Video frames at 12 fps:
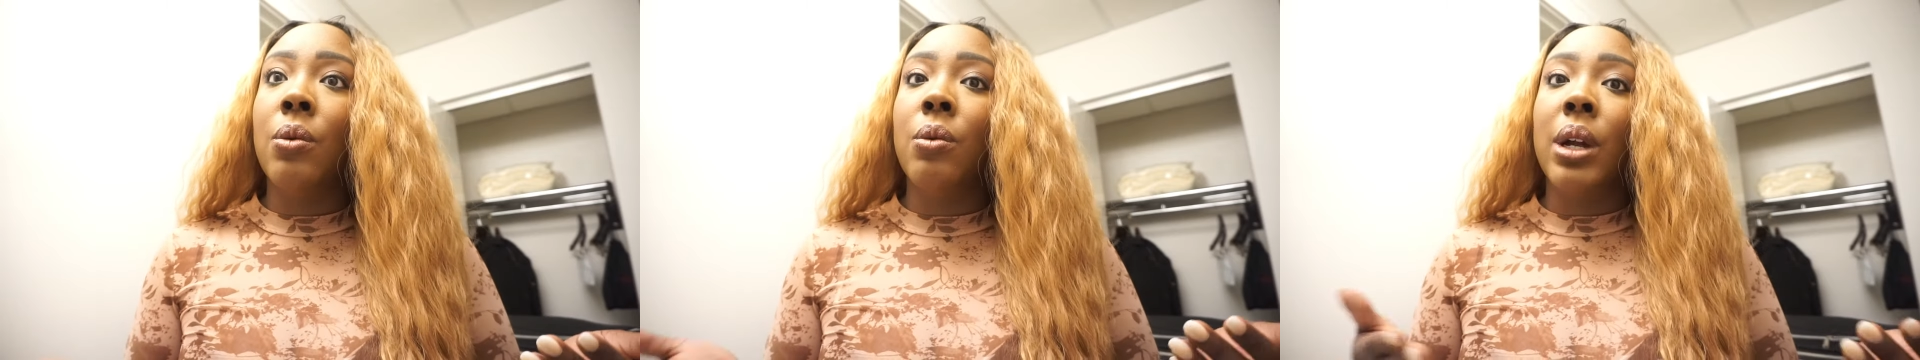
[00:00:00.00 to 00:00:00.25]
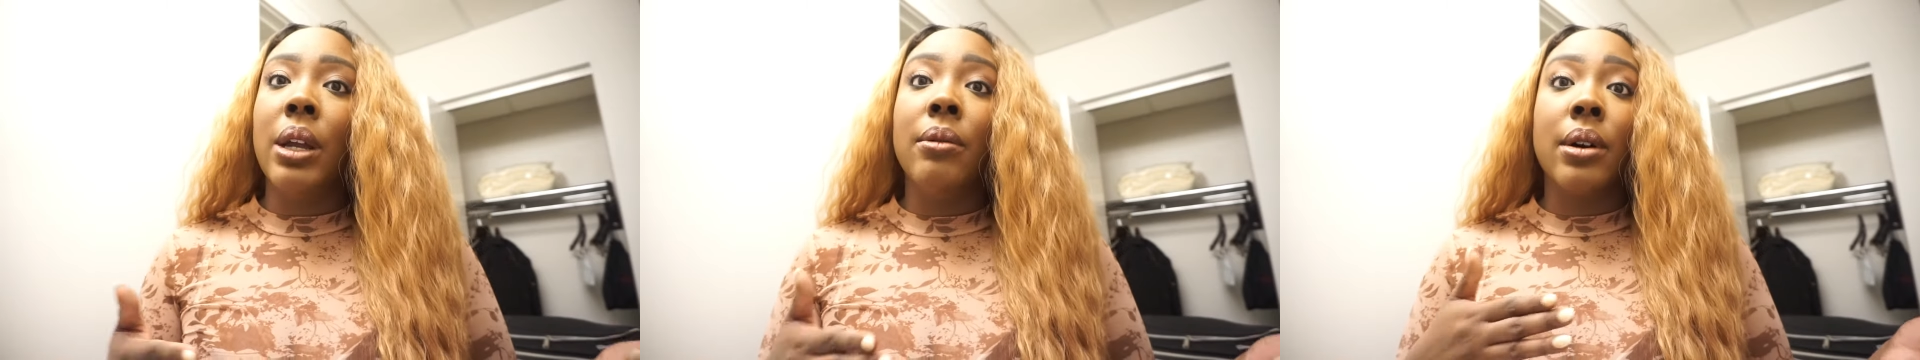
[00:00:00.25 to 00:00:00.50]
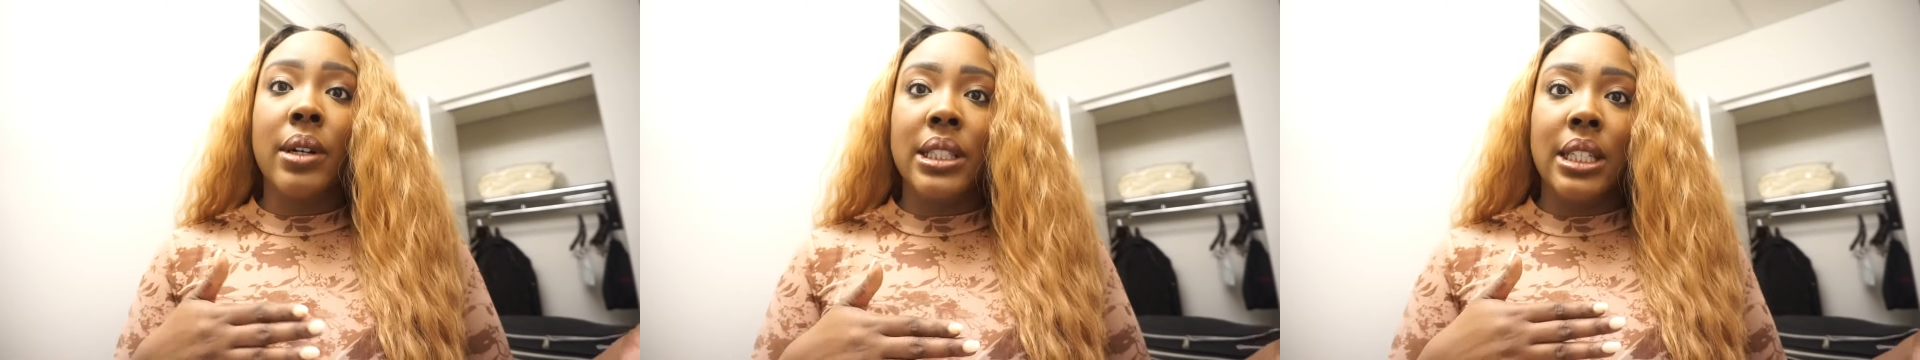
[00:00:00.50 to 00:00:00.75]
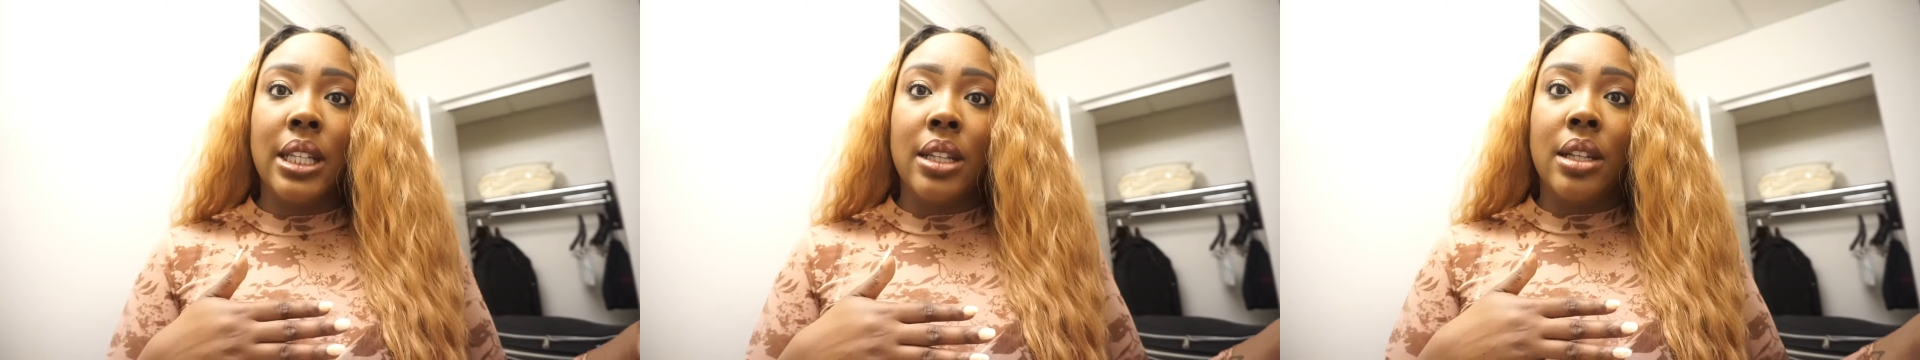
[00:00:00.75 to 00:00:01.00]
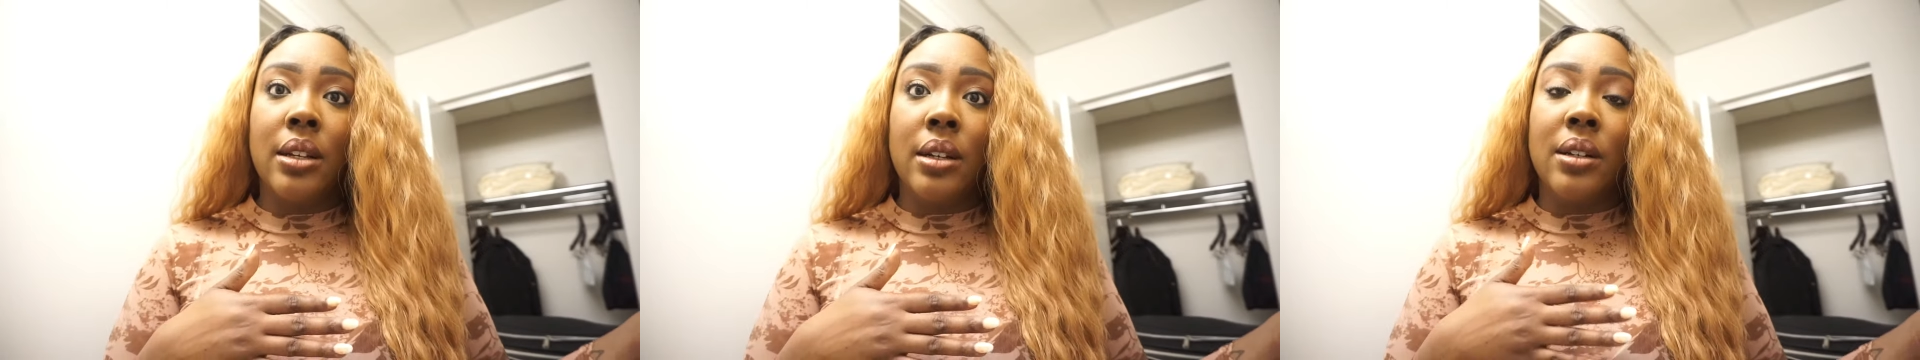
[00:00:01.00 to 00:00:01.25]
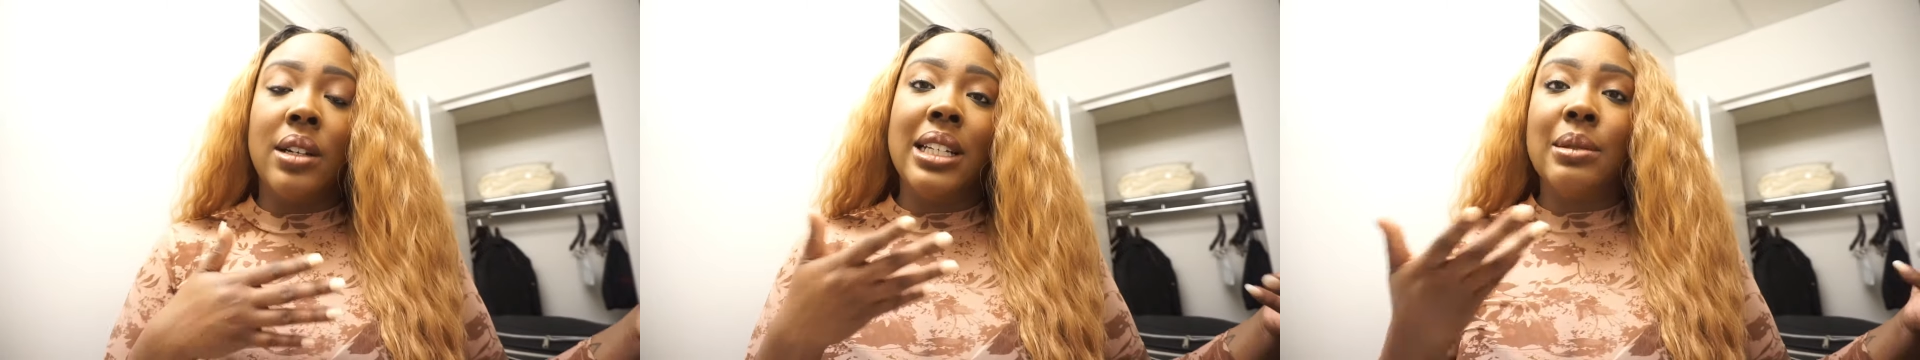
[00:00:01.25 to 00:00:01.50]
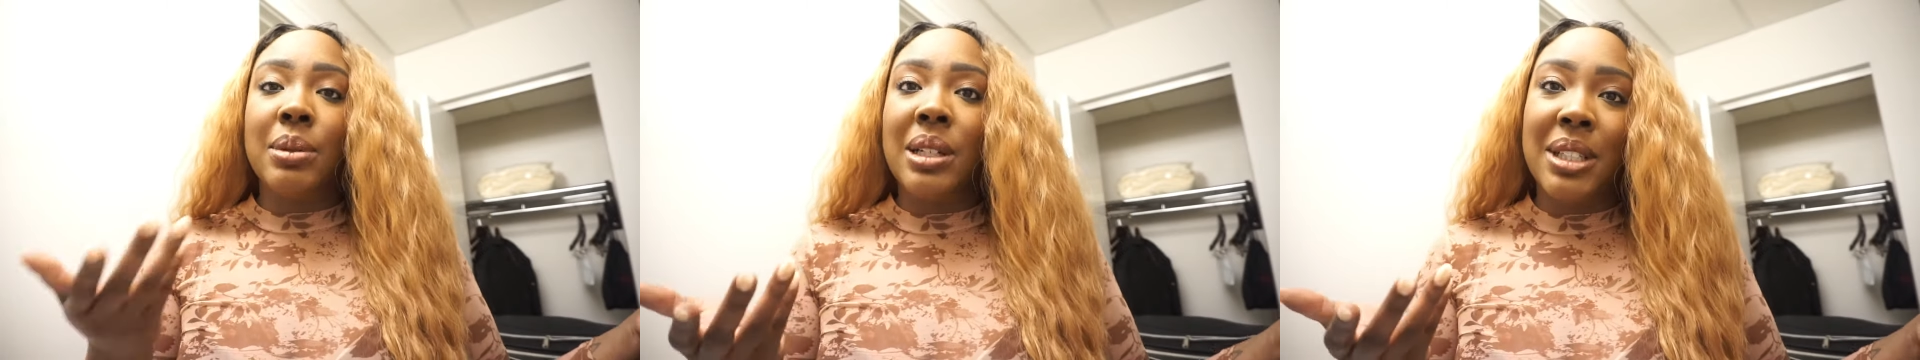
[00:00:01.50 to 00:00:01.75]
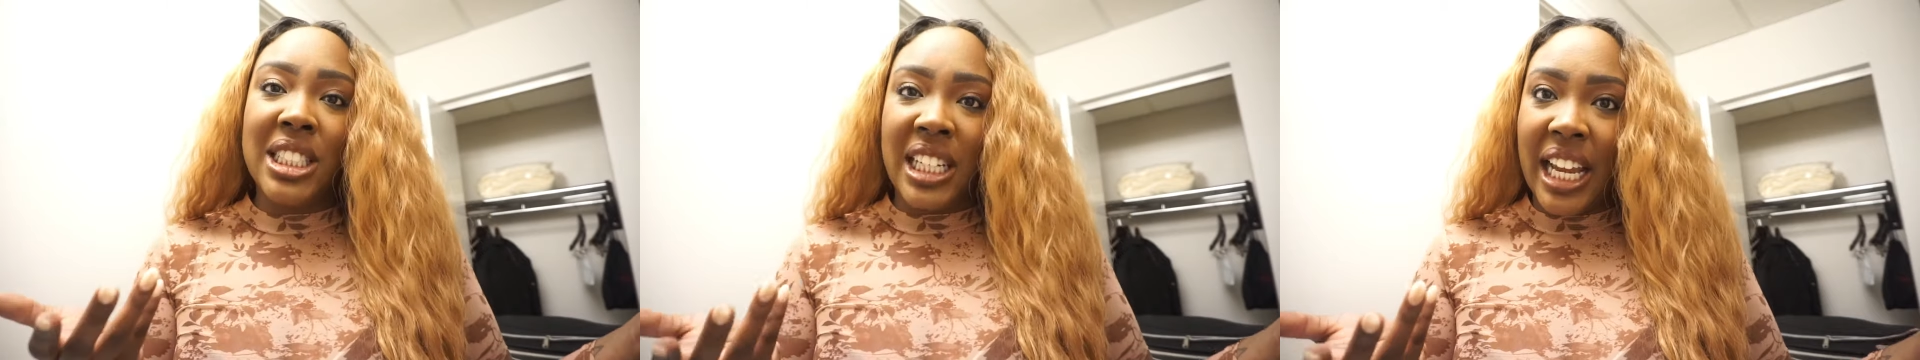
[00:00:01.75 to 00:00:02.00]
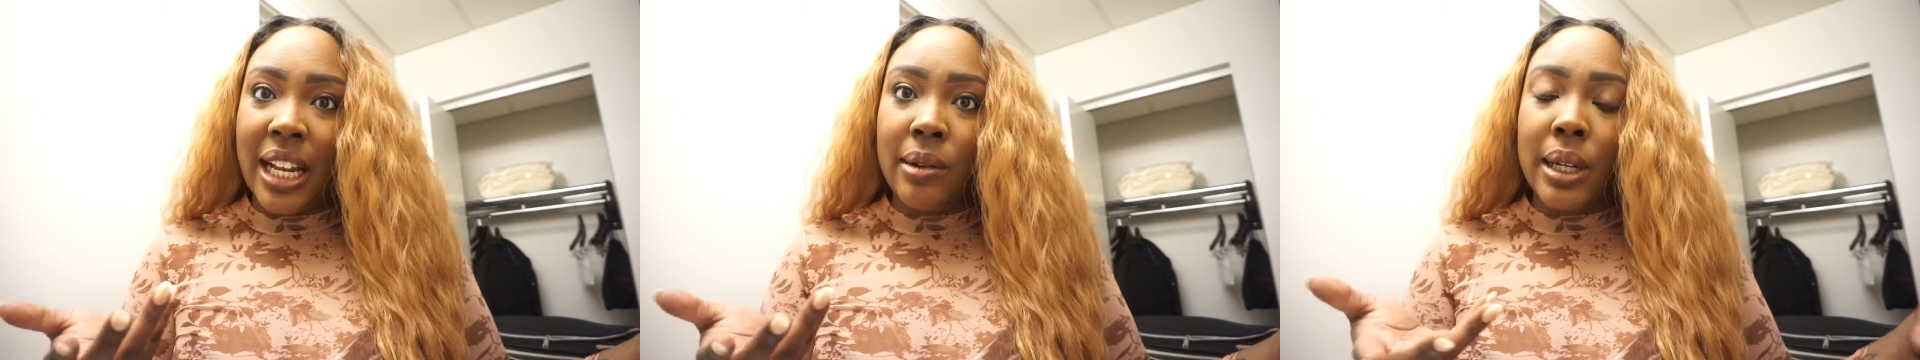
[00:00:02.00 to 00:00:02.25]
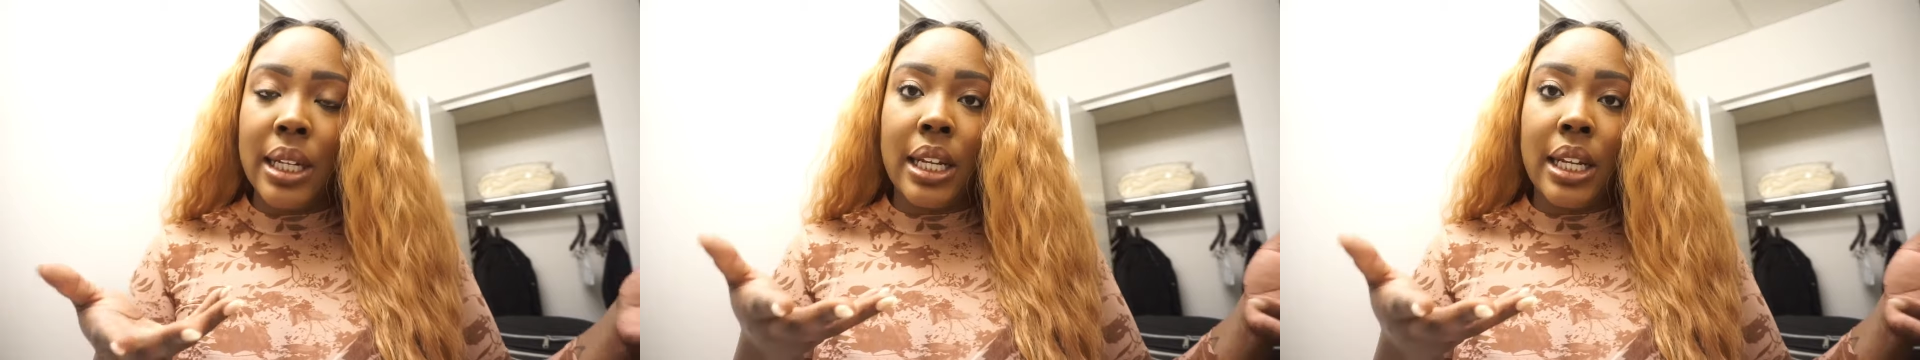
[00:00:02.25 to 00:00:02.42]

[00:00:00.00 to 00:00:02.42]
we requested that it's pretty much a catering,